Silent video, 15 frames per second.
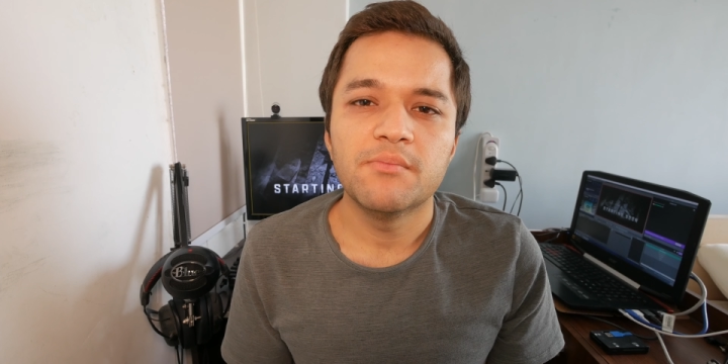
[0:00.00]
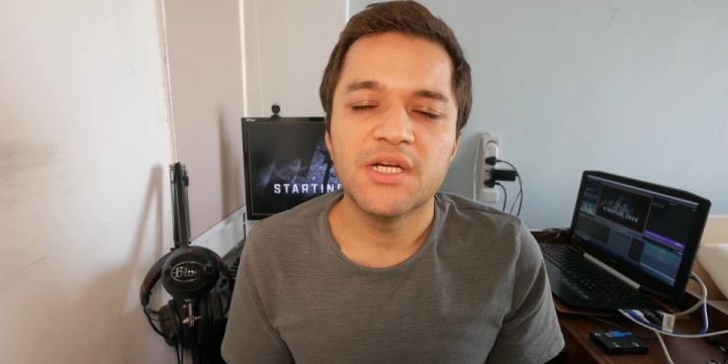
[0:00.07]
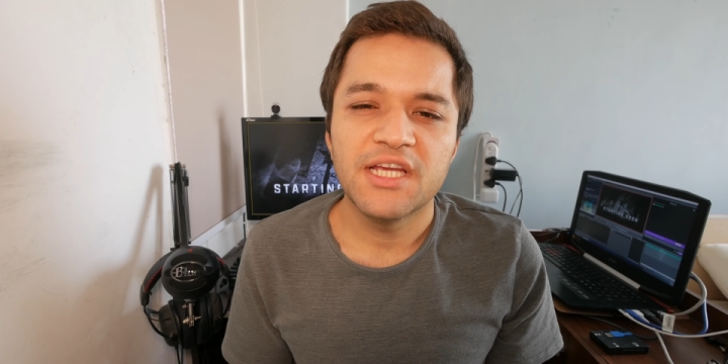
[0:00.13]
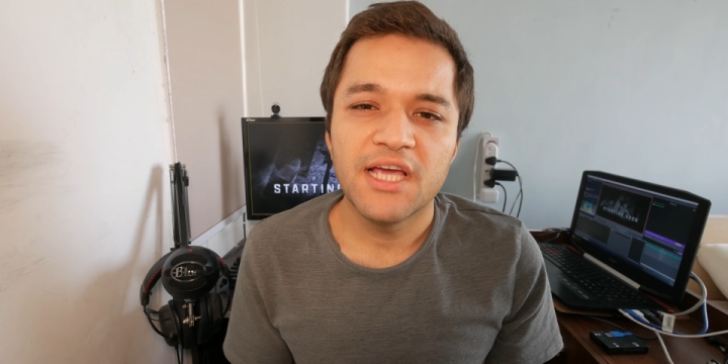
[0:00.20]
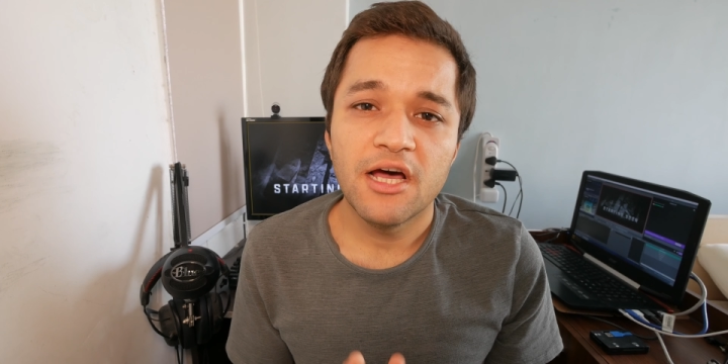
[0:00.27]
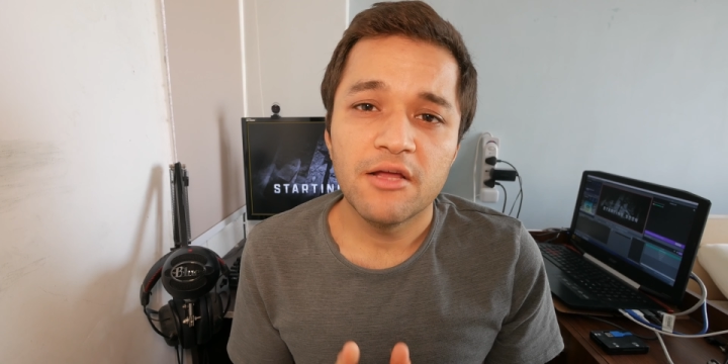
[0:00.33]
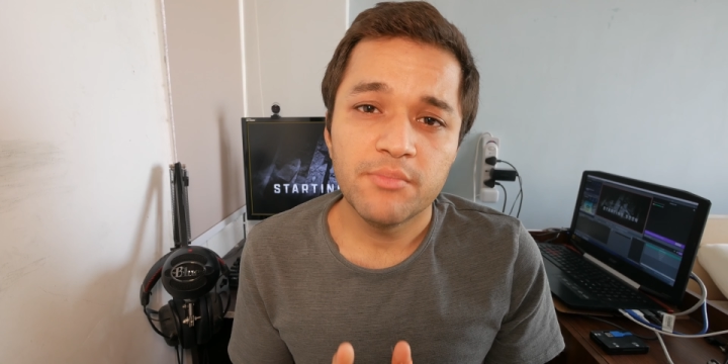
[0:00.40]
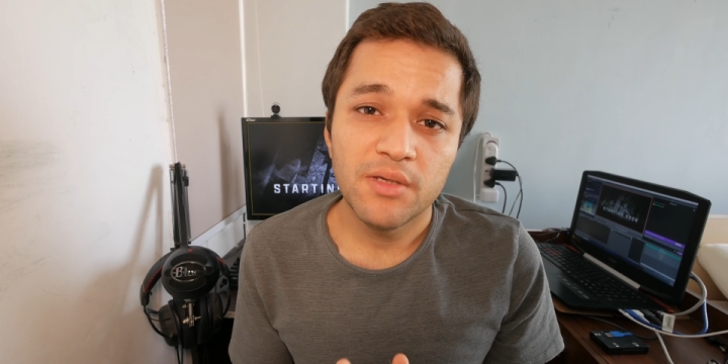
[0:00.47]
but
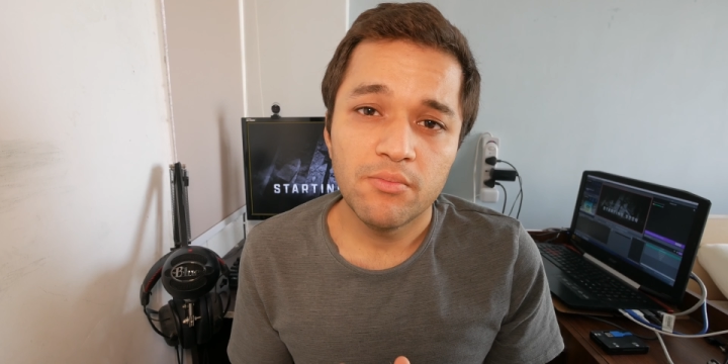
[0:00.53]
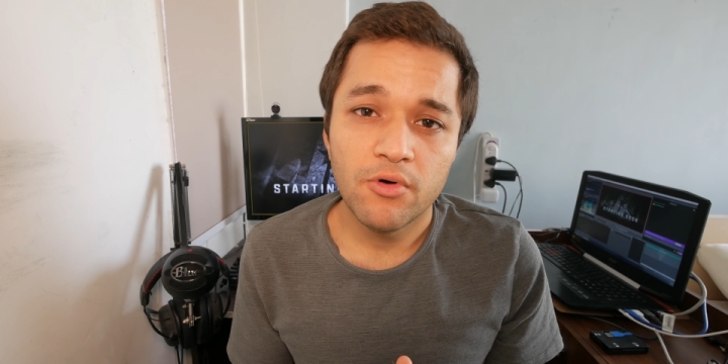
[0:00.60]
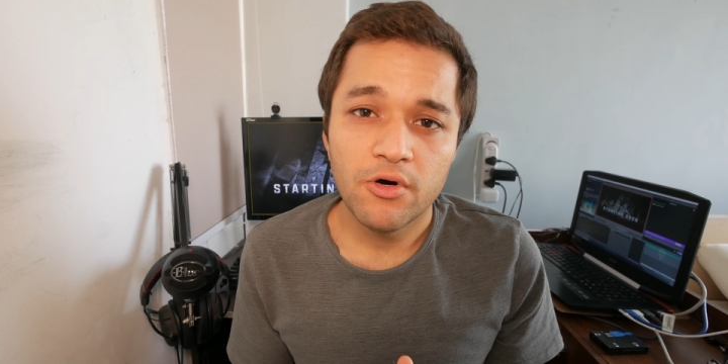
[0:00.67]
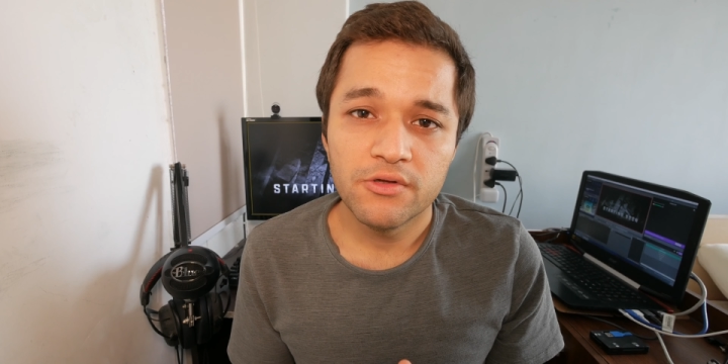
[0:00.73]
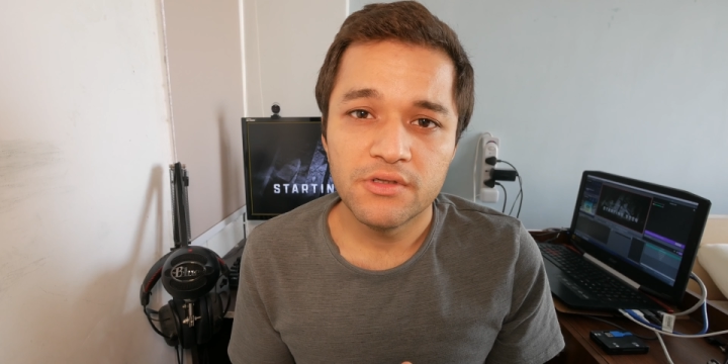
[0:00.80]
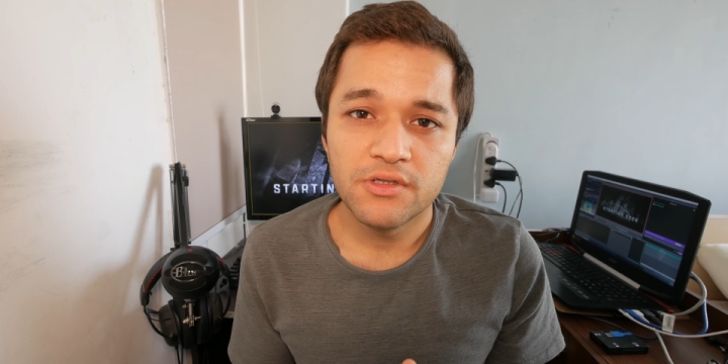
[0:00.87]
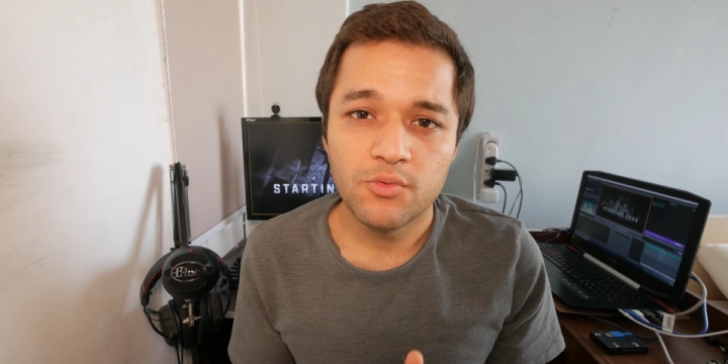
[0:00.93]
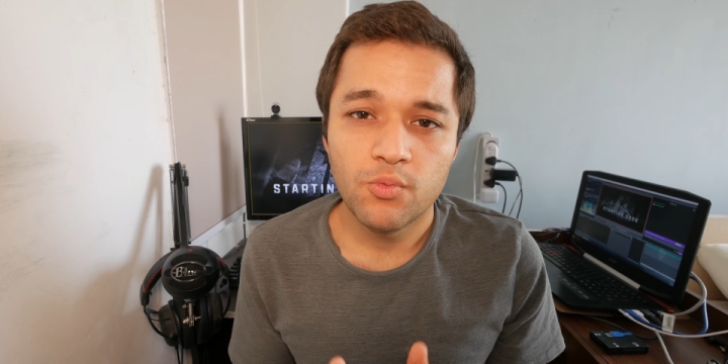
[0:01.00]
can't be
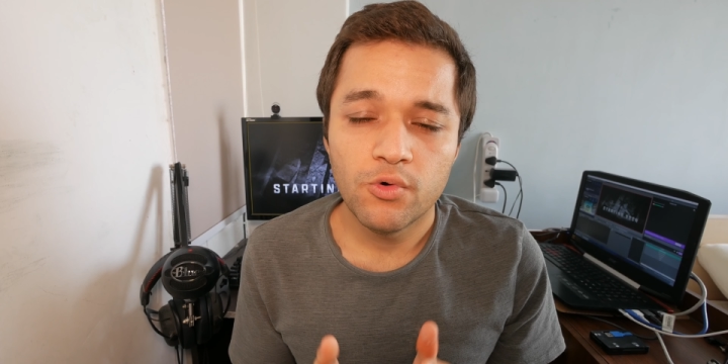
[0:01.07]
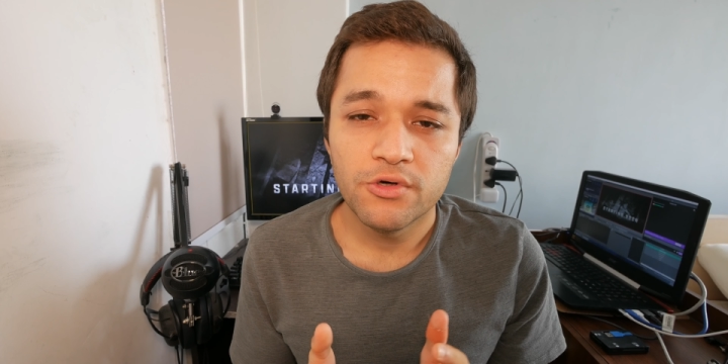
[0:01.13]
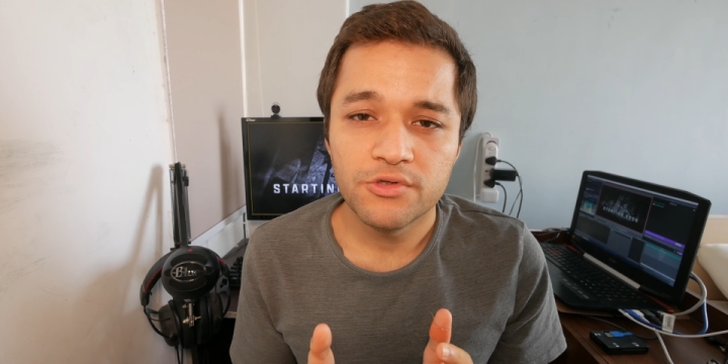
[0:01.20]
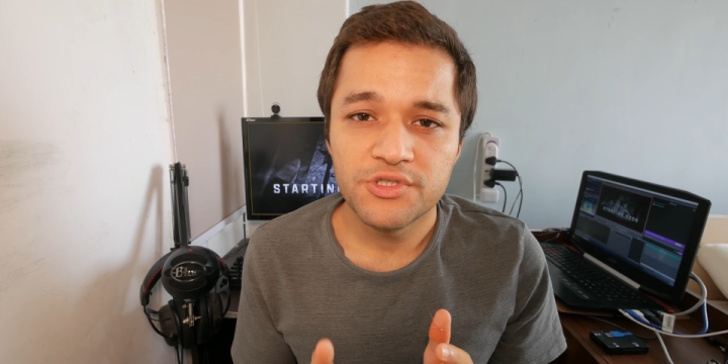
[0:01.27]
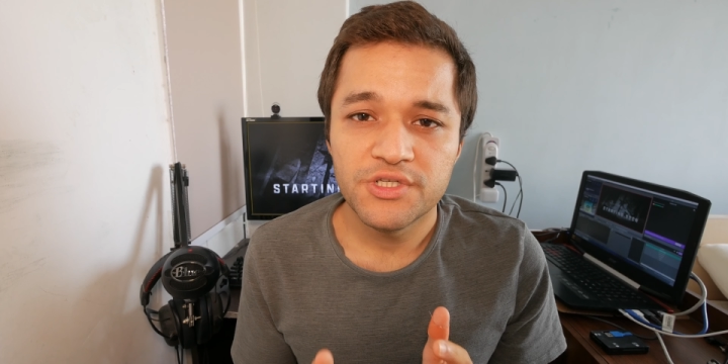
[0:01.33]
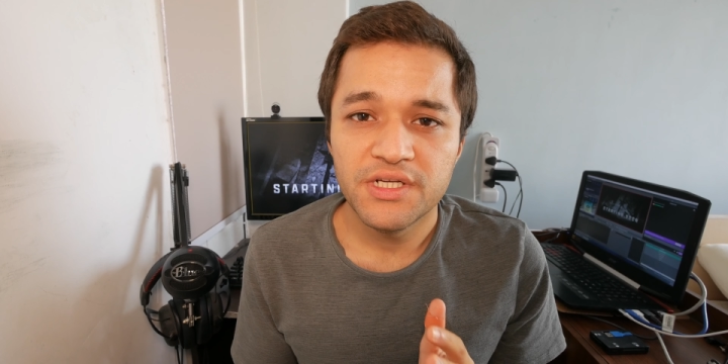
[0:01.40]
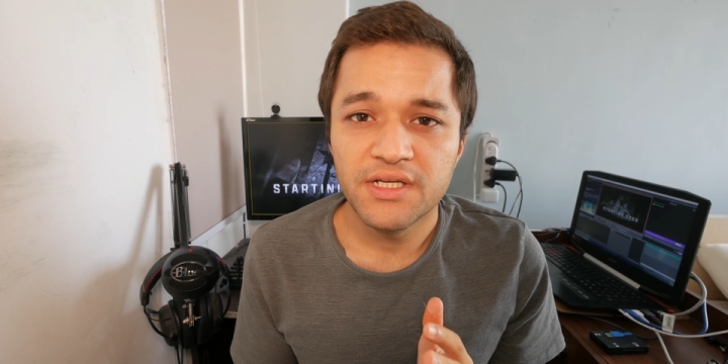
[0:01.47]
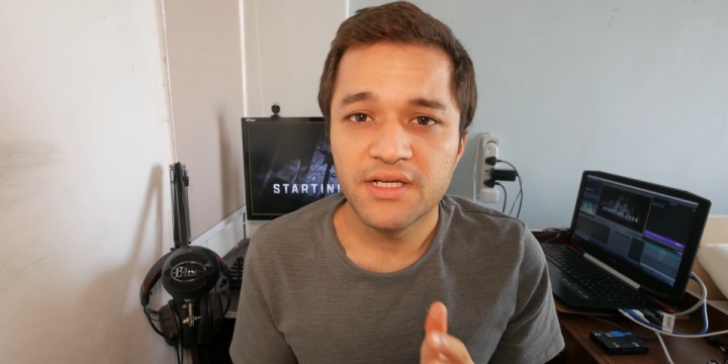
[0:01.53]
bothered
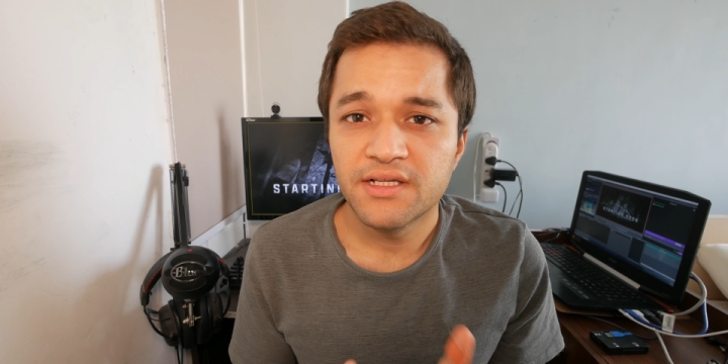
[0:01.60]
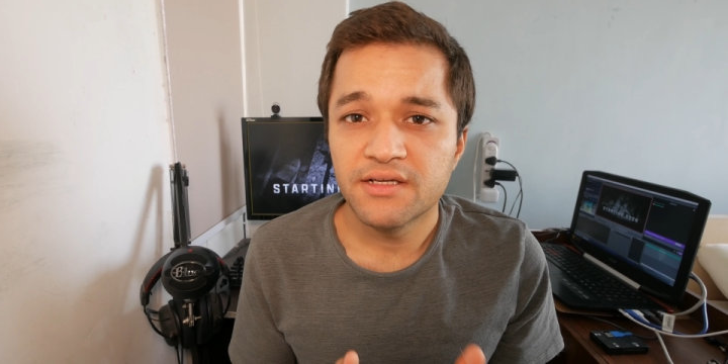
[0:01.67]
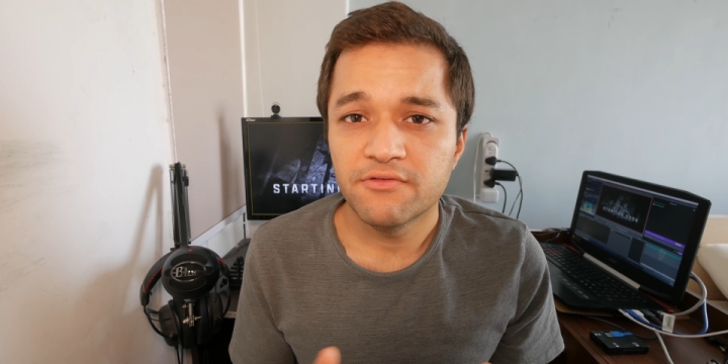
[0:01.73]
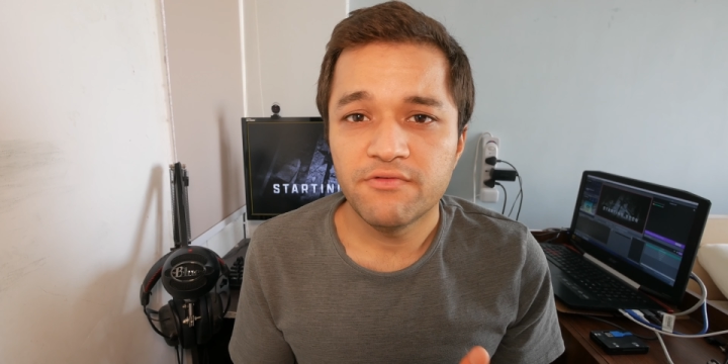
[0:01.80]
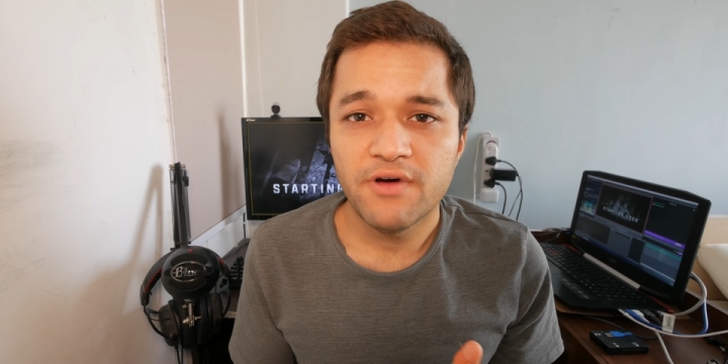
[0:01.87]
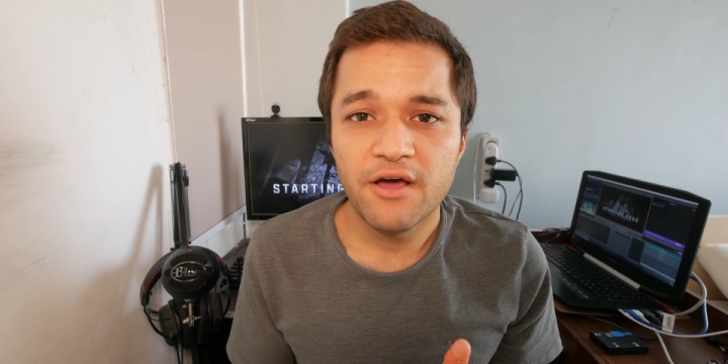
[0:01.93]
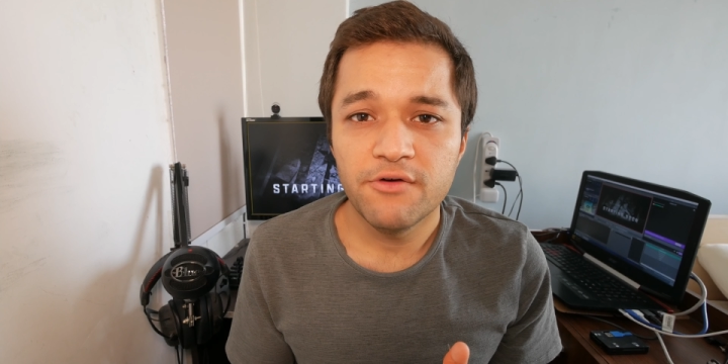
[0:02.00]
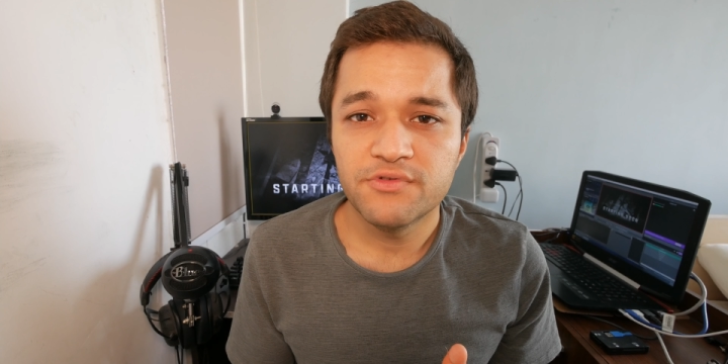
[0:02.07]
watching like
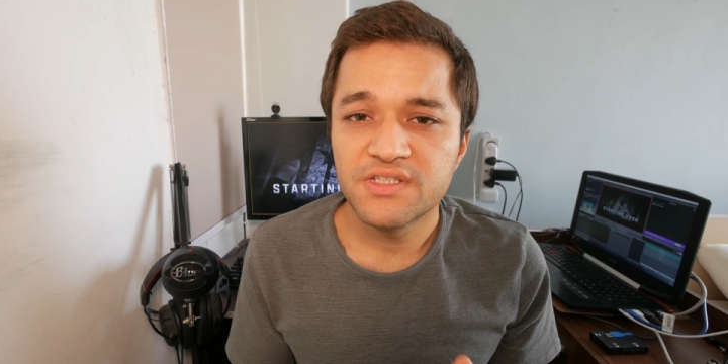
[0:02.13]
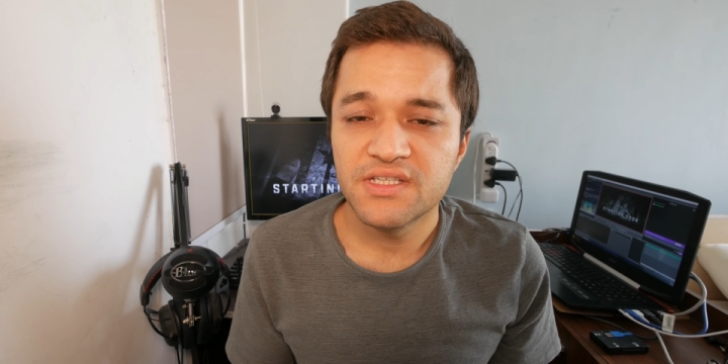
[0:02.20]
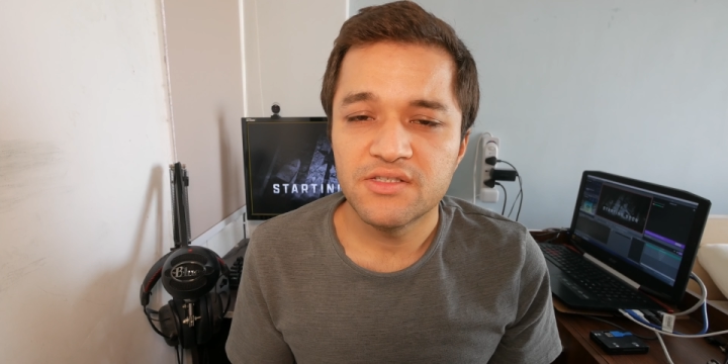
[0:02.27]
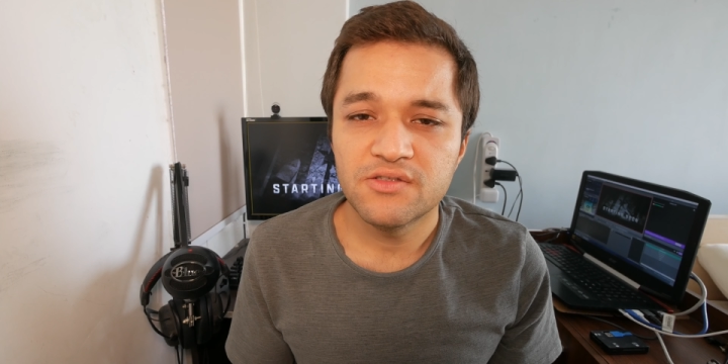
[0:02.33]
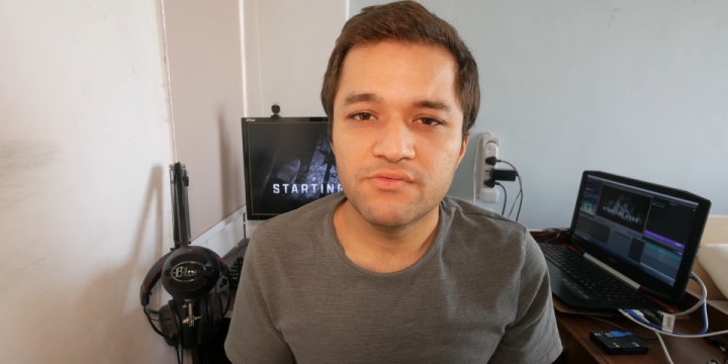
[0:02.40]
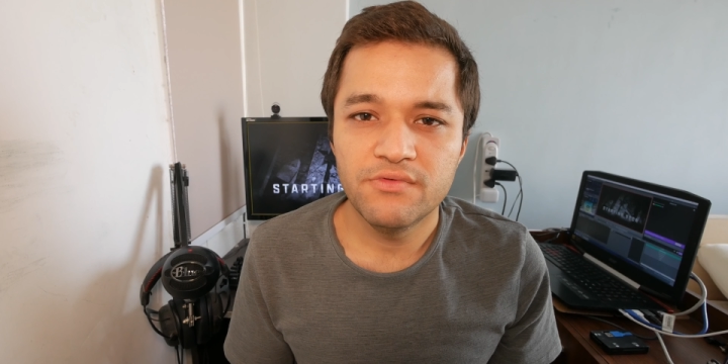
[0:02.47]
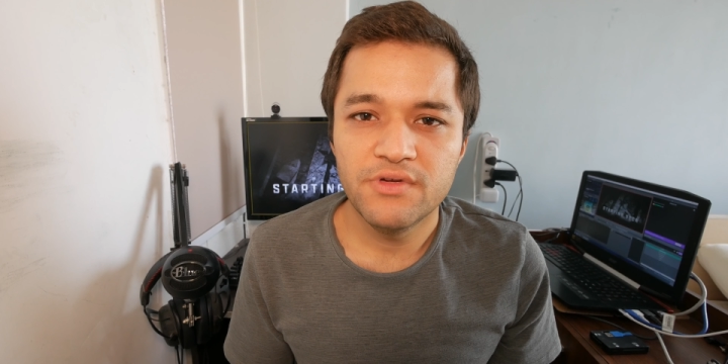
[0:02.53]
5-6